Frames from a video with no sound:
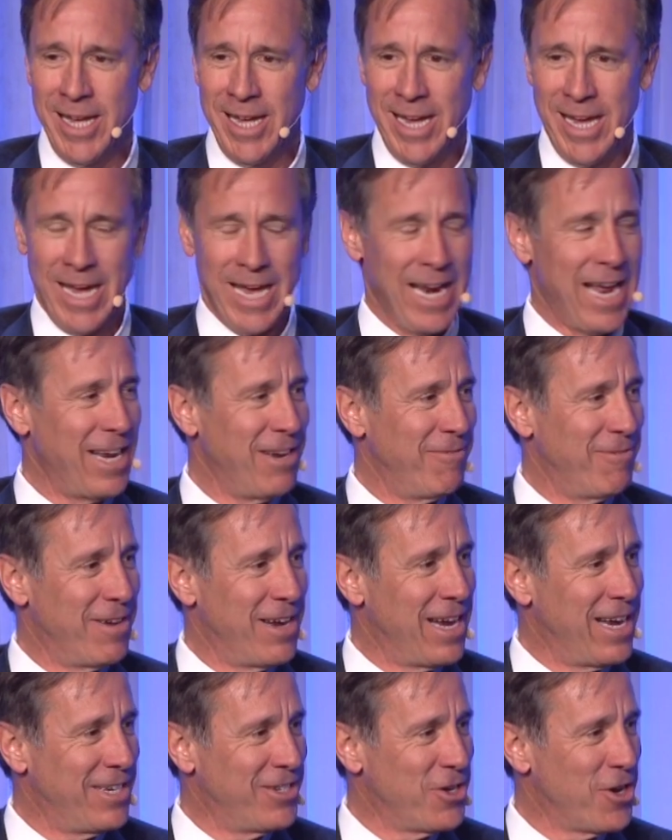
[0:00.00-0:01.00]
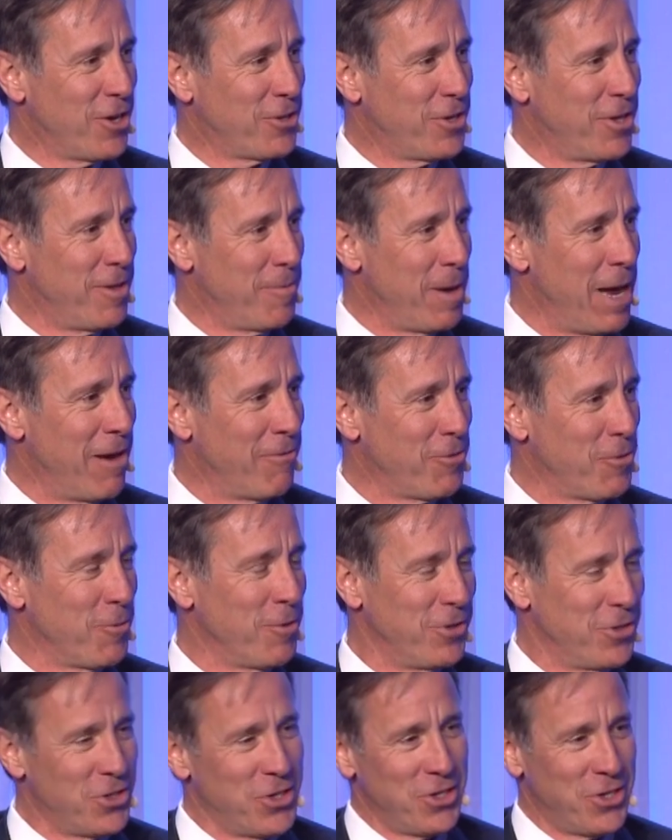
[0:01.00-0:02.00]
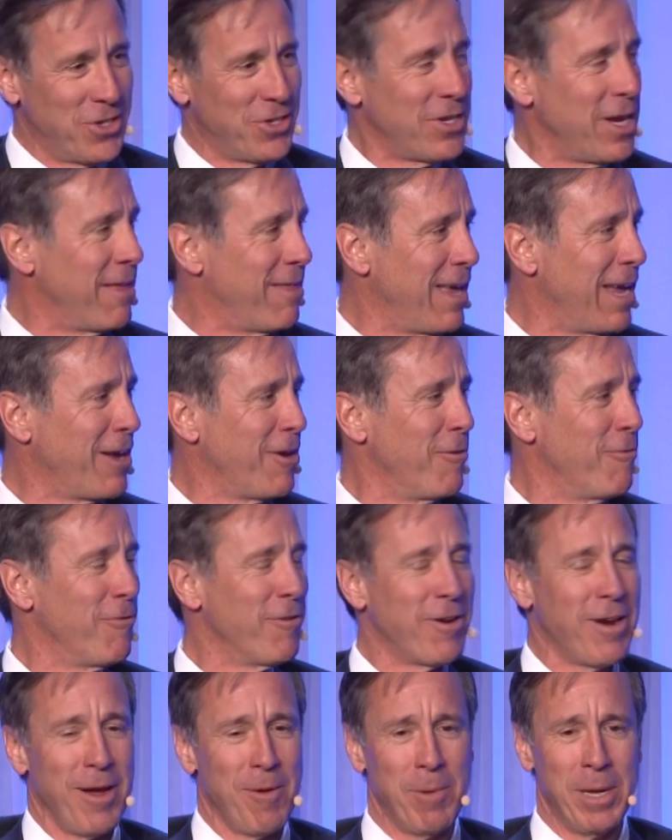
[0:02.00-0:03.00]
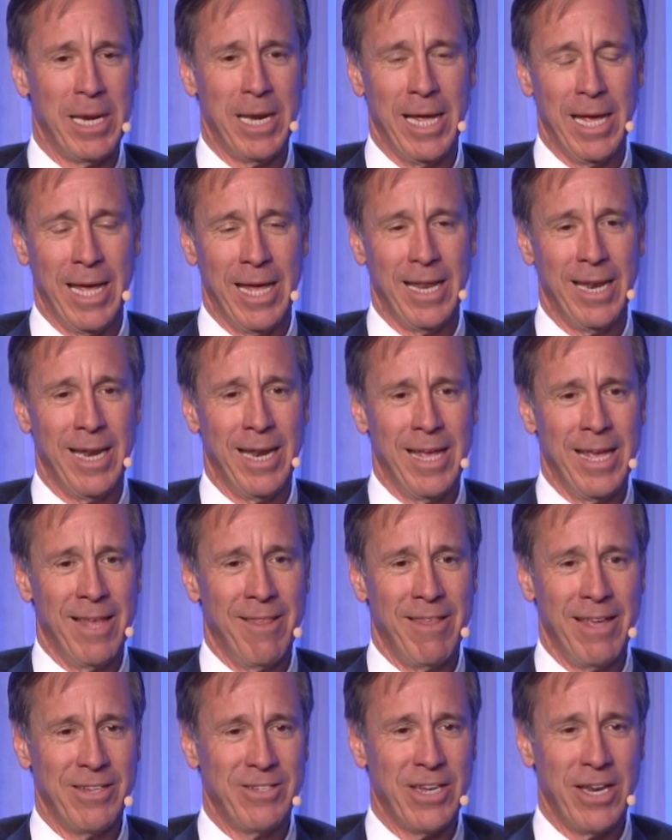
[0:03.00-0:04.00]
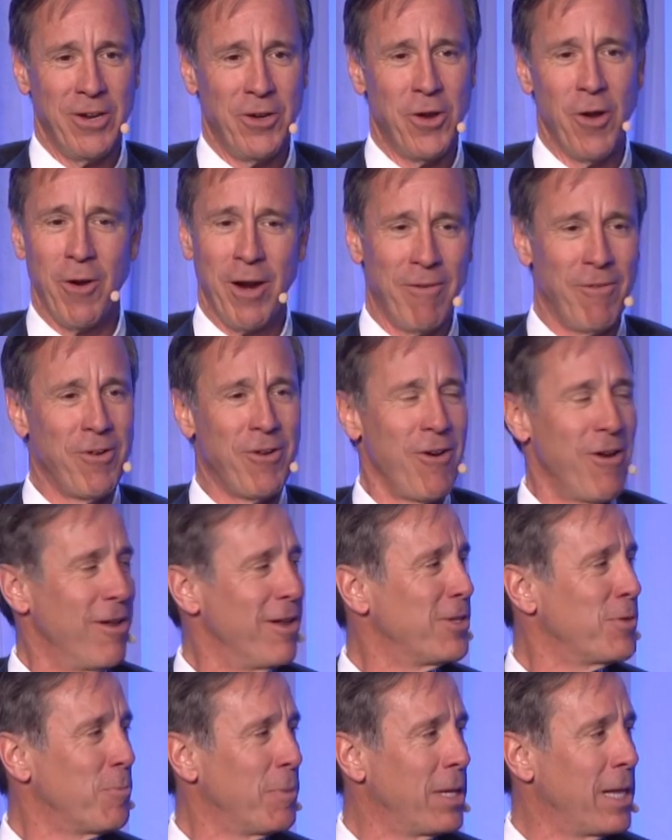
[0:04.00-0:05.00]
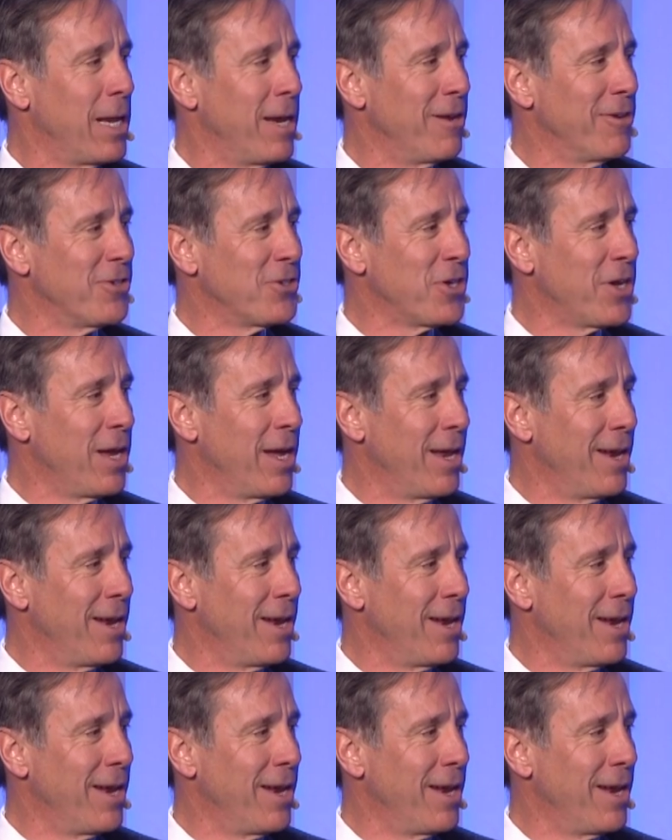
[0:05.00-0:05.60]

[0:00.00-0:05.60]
And I talked to them afterwards just to say thank you for coming, and they said, "Don't ever call us millennials again."